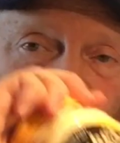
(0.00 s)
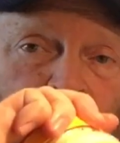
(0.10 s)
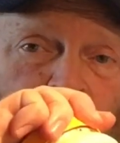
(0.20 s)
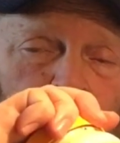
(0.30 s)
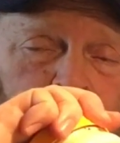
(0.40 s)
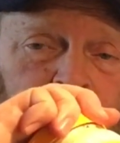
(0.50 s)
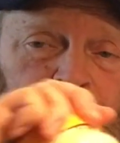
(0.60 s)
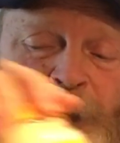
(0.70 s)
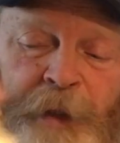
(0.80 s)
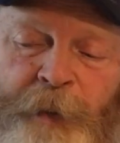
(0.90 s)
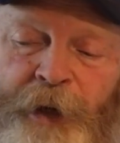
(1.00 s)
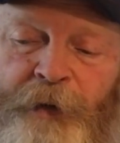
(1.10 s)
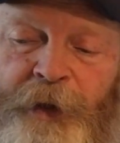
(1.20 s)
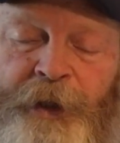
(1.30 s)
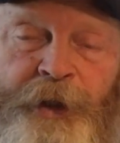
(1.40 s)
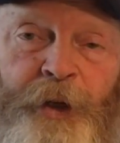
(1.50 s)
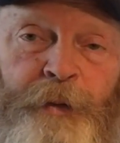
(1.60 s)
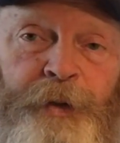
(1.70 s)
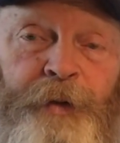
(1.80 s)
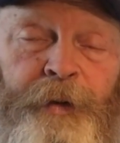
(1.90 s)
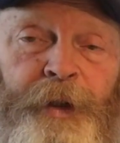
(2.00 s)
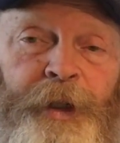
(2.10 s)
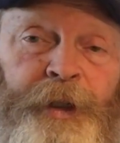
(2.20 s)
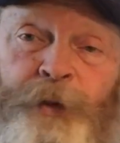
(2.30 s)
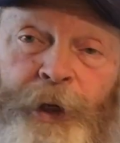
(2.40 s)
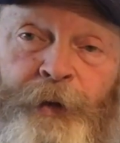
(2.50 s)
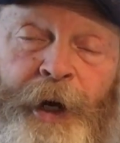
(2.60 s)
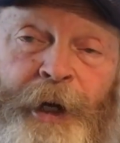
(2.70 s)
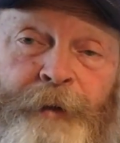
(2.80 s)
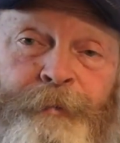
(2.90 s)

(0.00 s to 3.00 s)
no such thing better than the Dukes, so I tried it.